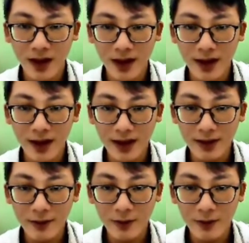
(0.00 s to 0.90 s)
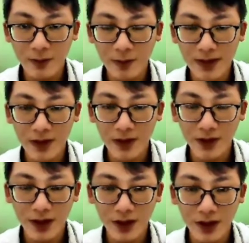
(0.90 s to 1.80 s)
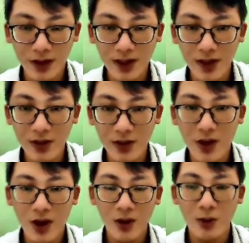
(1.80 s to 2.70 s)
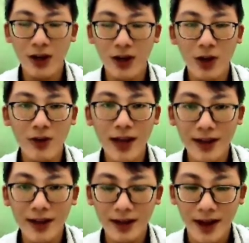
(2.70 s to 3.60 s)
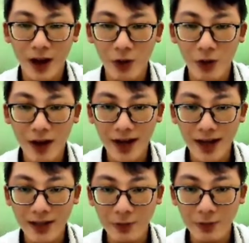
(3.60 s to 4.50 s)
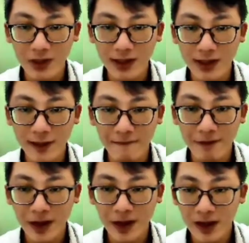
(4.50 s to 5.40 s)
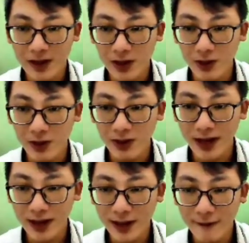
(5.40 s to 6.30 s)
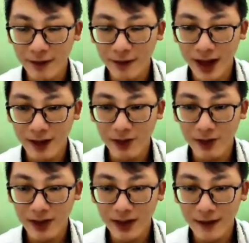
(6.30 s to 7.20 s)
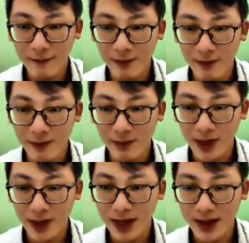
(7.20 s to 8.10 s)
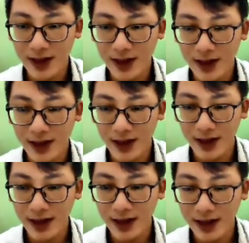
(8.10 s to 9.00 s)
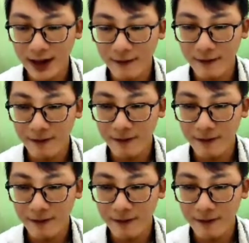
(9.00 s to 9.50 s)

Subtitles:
And then based on the condition, we know that Ly is positive. So negative times positive, we get the negative.